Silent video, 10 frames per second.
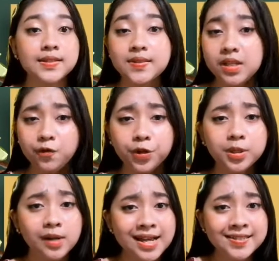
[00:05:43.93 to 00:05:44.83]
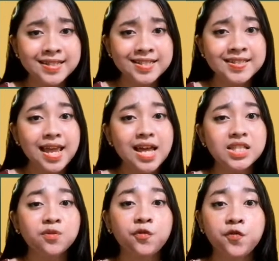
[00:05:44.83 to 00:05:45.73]
C4 grasses and
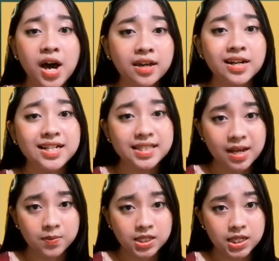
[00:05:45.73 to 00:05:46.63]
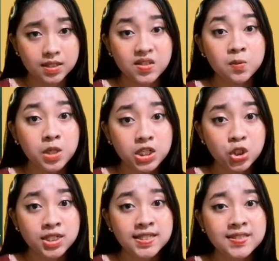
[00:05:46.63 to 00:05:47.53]
fire-adapted
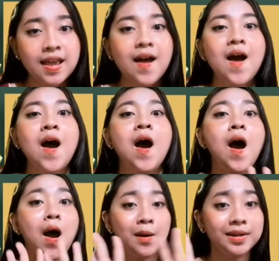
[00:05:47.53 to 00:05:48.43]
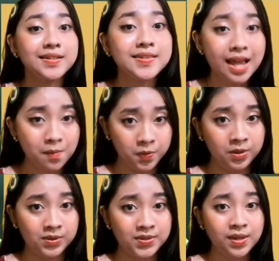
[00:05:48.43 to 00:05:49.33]
species are
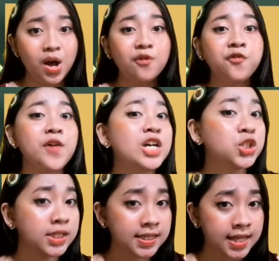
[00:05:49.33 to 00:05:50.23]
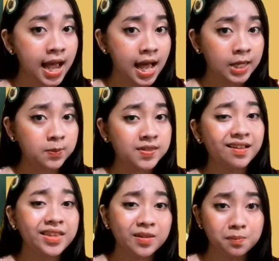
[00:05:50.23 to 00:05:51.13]
examples of functional types
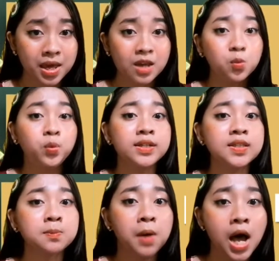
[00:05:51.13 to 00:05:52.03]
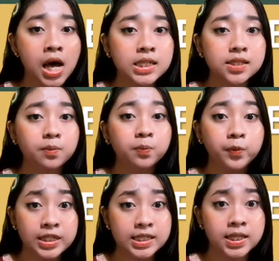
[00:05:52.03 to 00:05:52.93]
that may respond
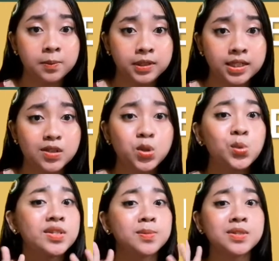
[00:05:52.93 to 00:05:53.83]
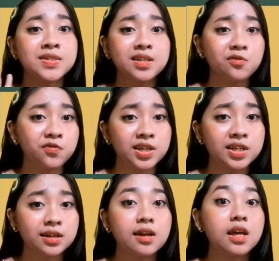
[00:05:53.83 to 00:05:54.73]
predictably to
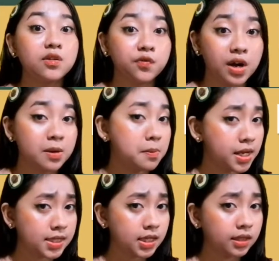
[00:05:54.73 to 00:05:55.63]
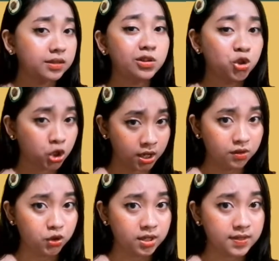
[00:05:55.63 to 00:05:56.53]
specific environmental
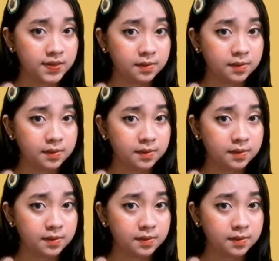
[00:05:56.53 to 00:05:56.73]
changes.